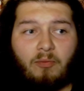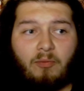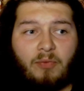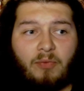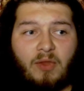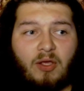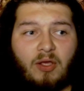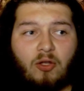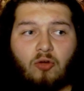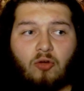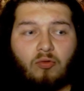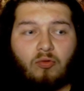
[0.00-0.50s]

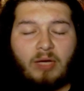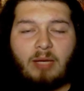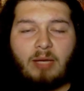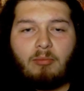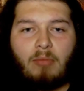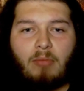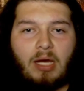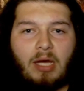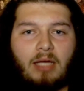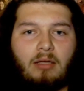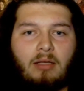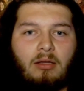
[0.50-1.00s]
great
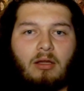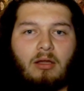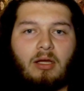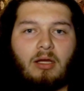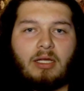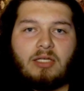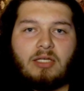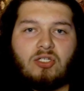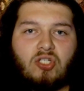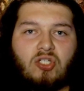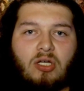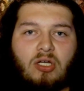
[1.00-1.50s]
monologue in
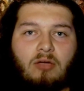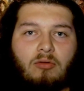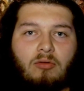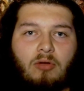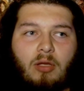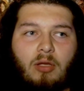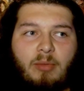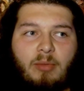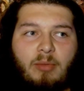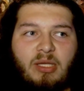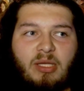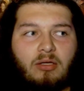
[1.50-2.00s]
general. I
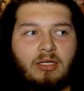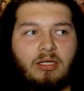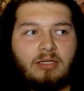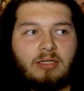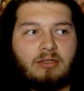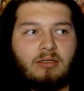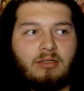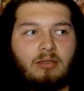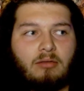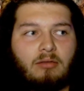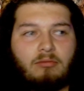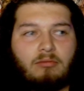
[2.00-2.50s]
mean, look at
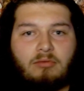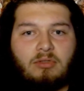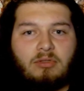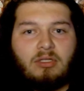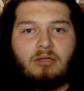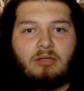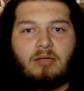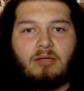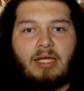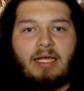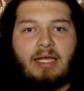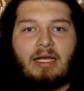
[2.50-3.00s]
the
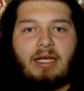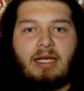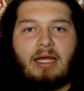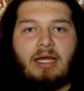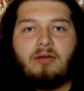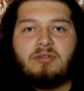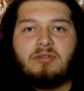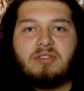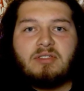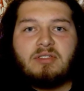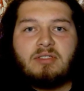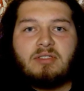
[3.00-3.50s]

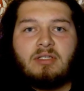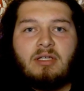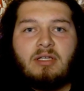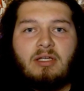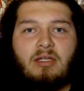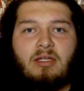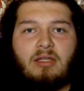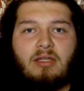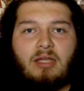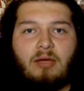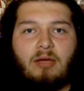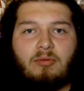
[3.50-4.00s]
Lighthouse
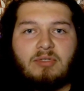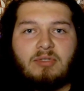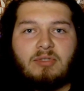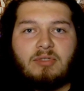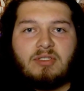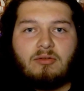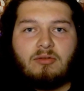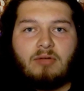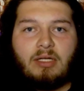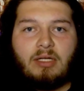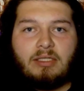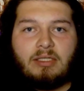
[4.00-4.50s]
that was
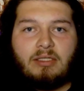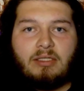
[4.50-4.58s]
directed a